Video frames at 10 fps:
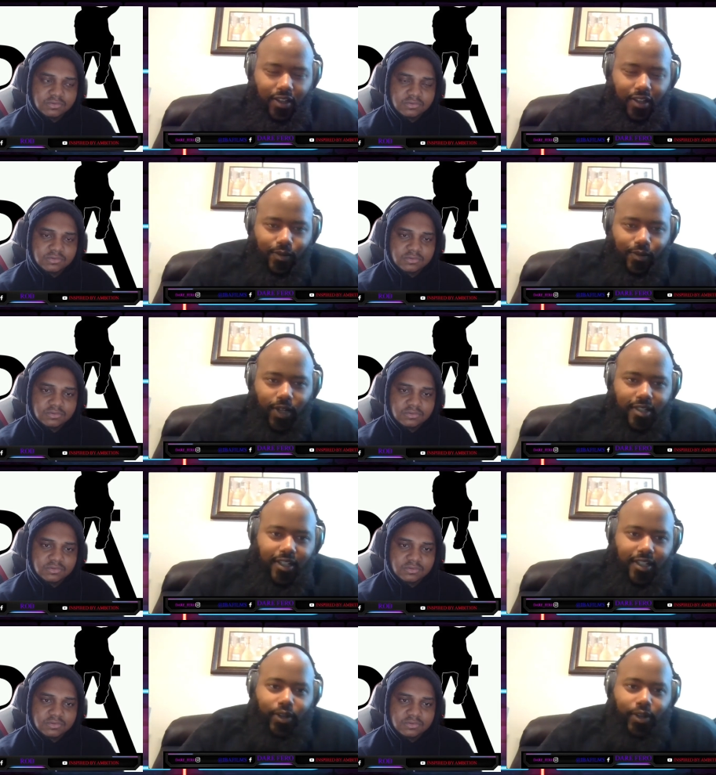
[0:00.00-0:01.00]
Speaker 1: Somebody said
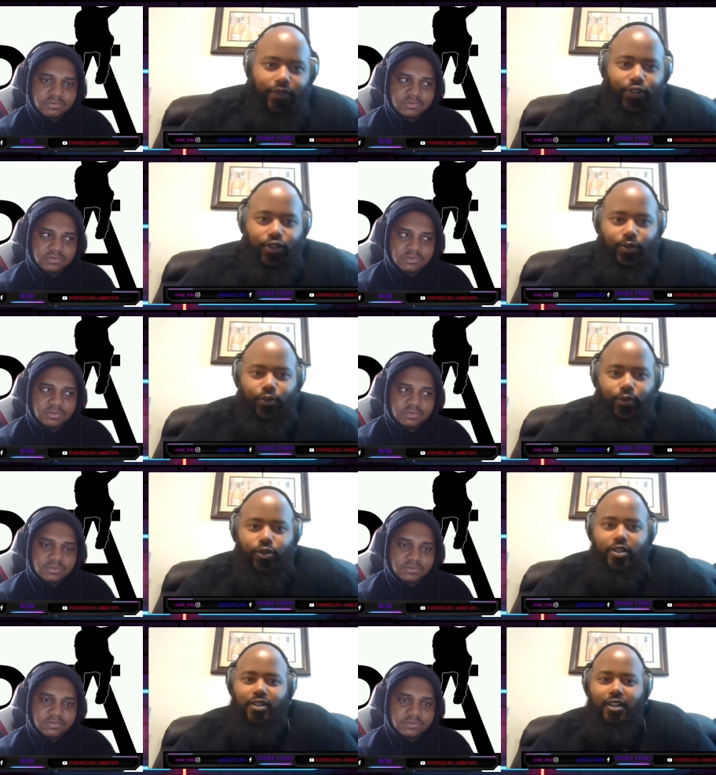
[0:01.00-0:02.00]
it perfect. The
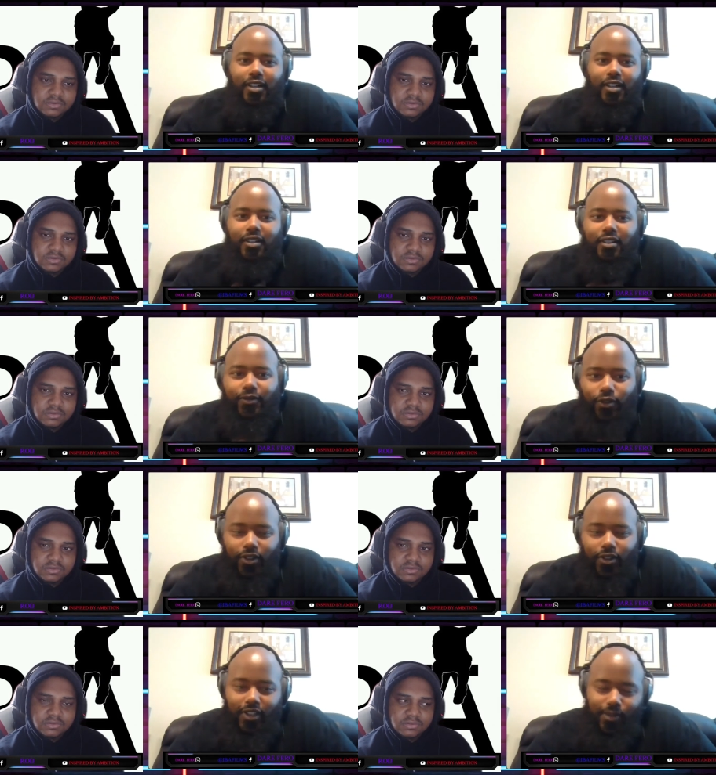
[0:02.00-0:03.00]
more for
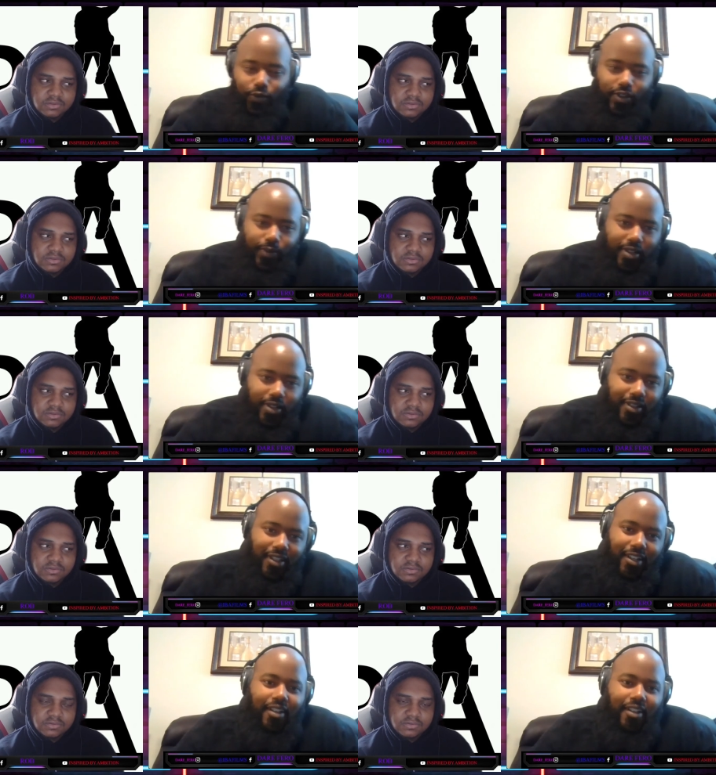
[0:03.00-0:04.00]
this Morris brother,
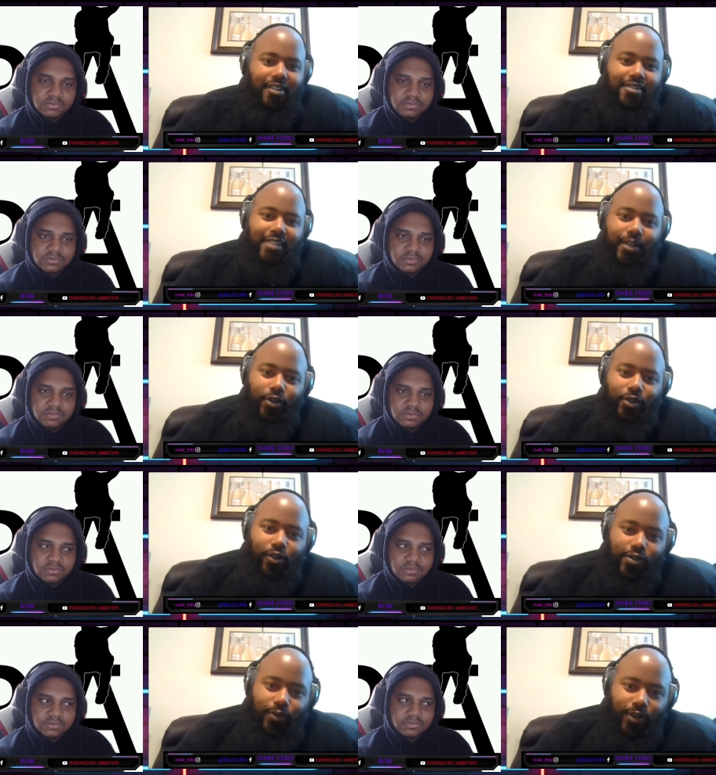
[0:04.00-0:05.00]
this team
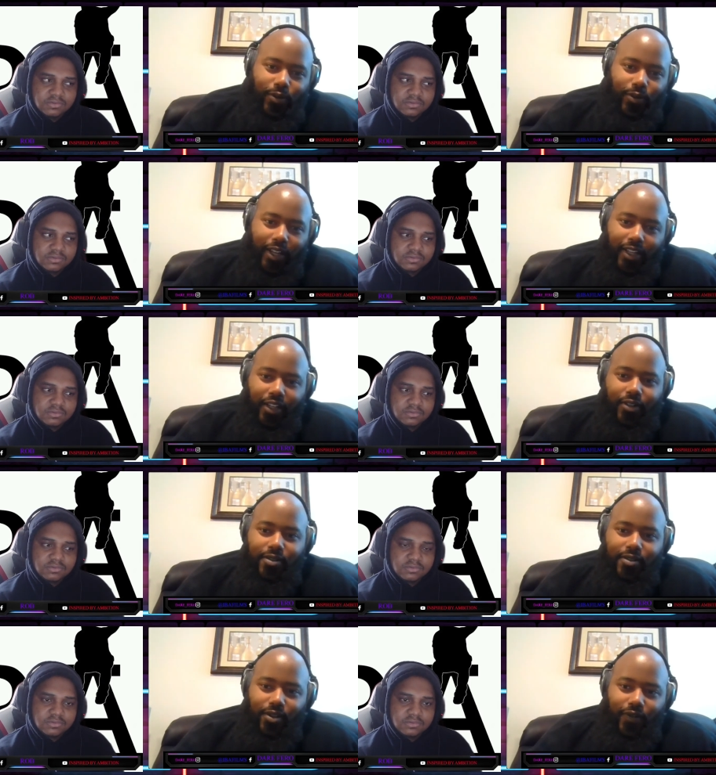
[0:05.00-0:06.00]
goes with the way he goes.
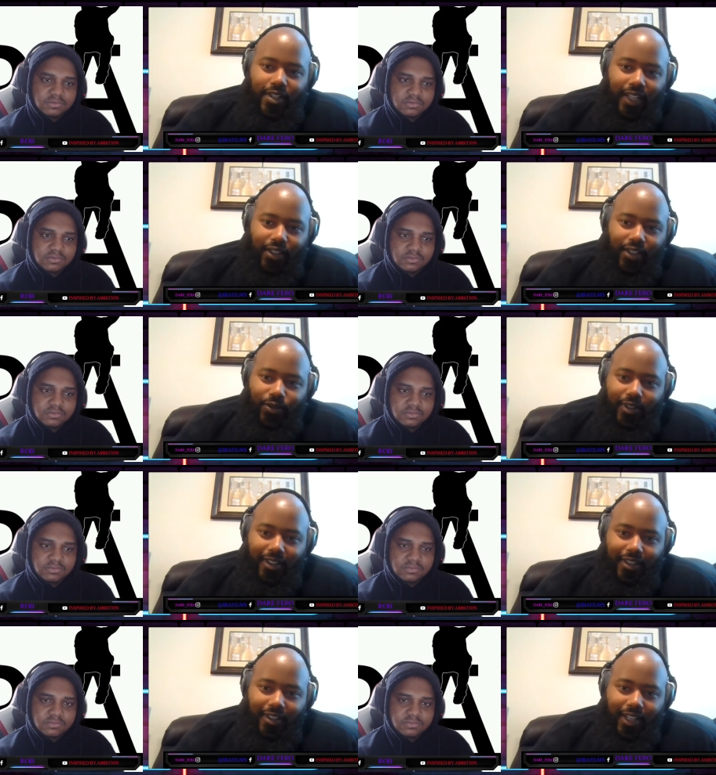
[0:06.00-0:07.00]
So if he's not doing
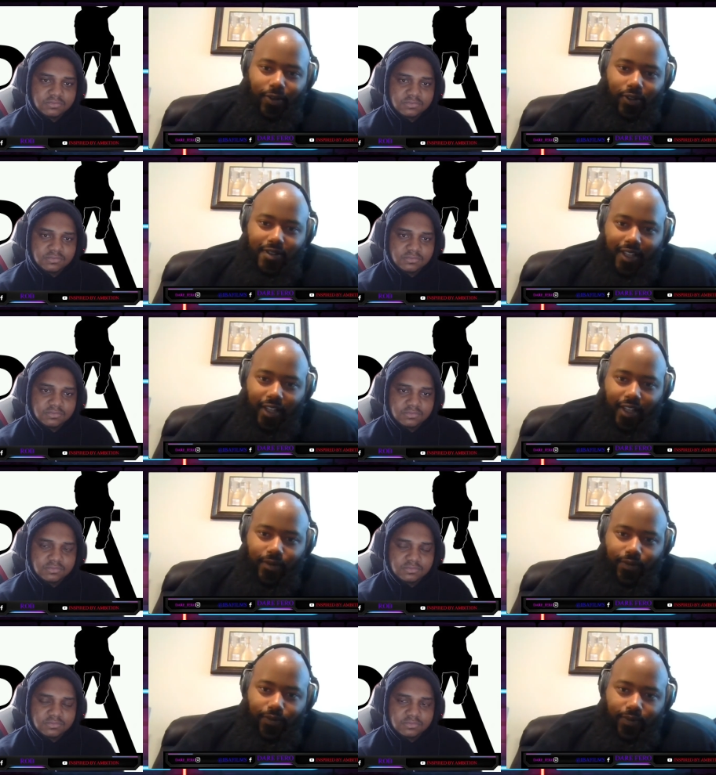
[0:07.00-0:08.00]
good, they will lose the game.
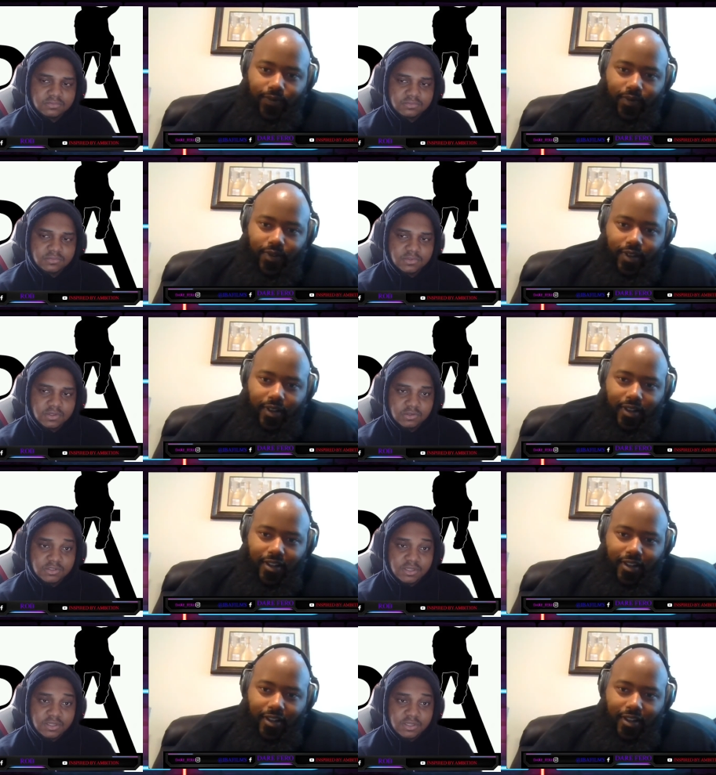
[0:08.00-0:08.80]
Oh, is that the